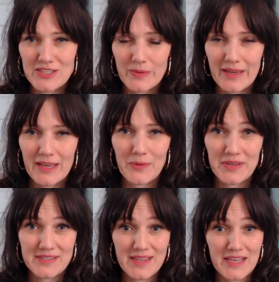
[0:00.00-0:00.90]
week
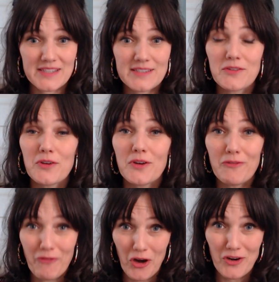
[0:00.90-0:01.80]
was this
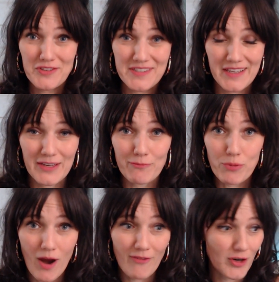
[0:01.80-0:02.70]
verse in
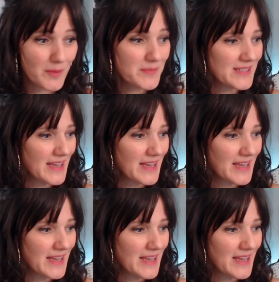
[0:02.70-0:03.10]
Proverbs.